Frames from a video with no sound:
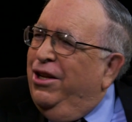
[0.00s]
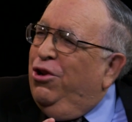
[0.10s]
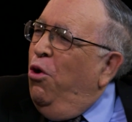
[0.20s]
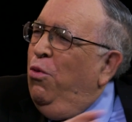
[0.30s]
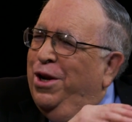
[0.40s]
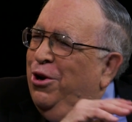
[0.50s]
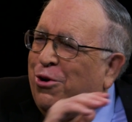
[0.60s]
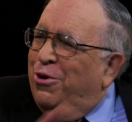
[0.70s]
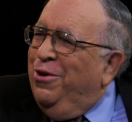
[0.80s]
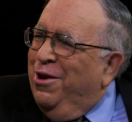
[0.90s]
no one had
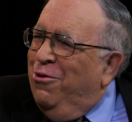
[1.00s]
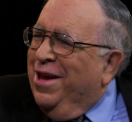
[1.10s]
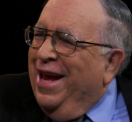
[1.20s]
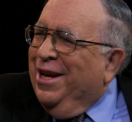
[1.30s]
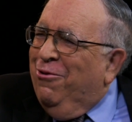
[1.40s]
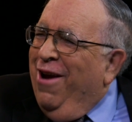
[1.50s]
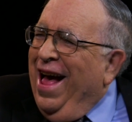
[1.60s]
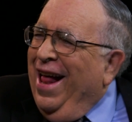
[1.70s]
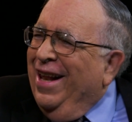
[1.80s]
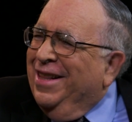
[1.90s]
heard of the OK
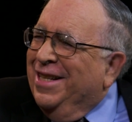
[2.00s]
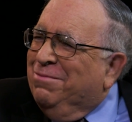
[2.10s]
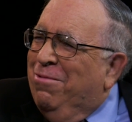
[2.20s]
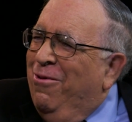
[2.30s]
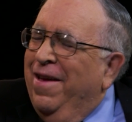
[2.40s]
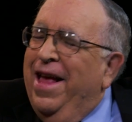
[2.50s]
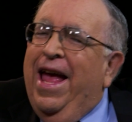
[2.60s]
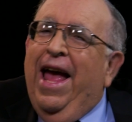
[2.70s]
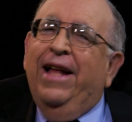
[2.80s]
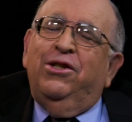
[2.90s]
Corral at this point,
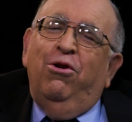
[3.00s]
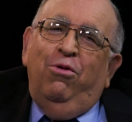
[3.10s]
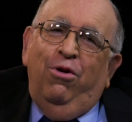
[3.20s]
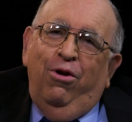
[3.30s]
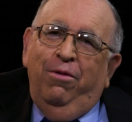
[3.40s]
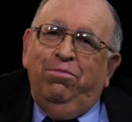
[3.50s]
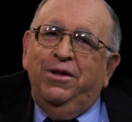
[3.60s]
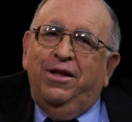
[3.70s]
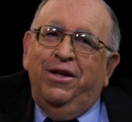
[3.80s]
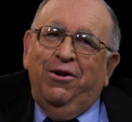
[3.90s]
and so Earp
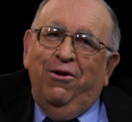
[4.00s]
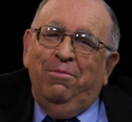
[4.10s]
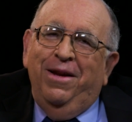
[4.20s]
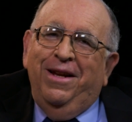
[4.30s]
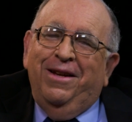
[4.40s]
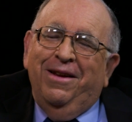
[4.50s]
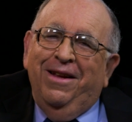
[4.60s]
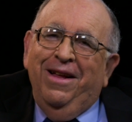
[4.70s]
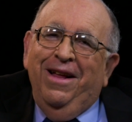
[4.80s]
was determined to